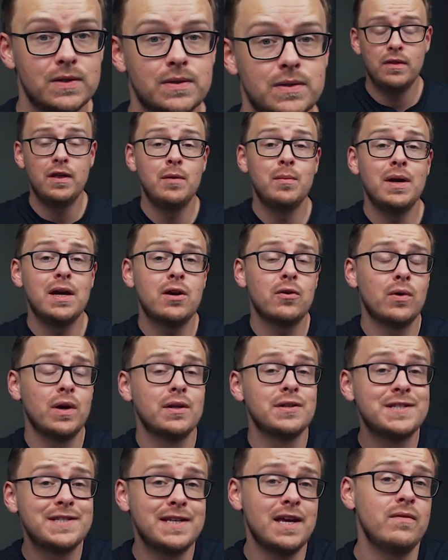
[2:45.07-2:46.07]
They make around
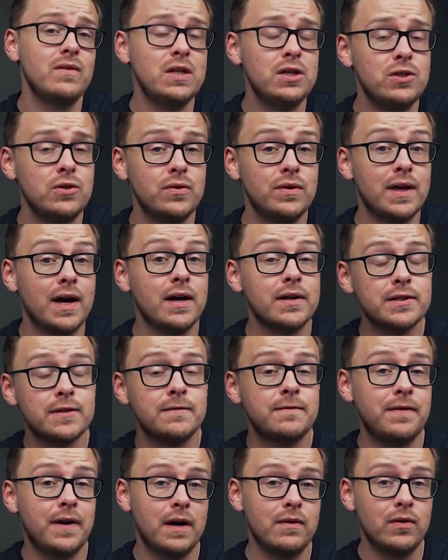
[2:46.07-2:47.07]

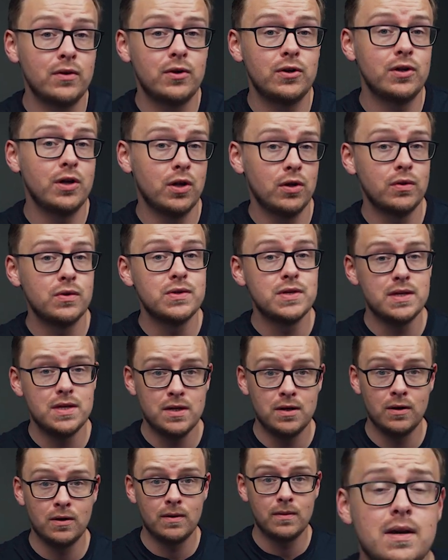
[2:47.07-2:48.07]
$72,500 a year.